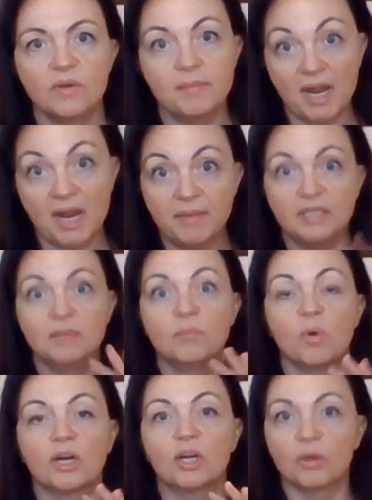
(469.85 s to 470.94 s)
in my opinion
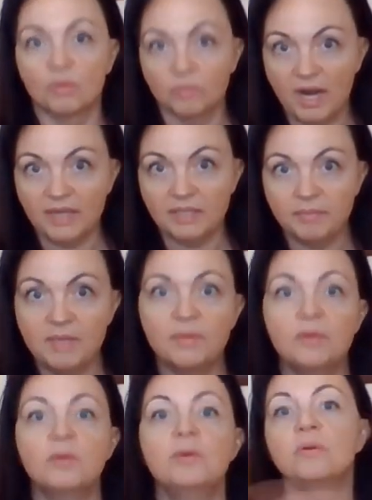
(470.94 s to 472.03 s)
more karate
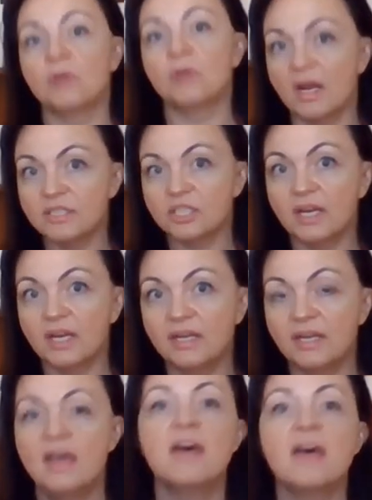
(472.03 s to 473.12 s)
people who cross
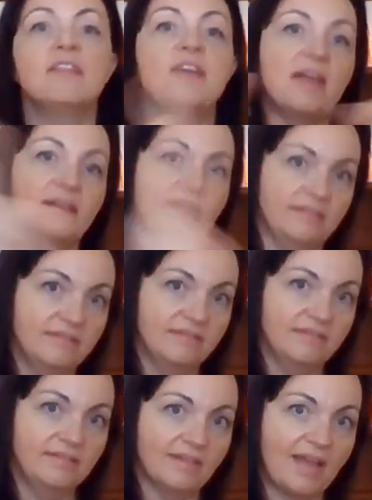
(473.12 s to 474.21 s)
train than
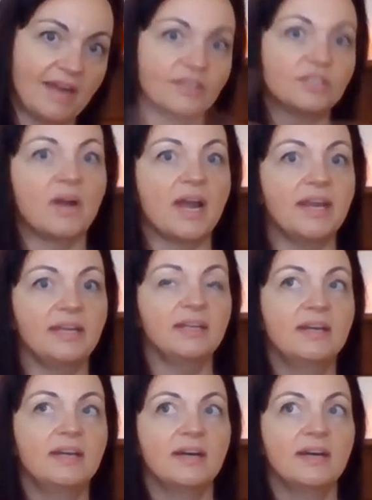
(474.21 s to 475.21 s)
the latter so i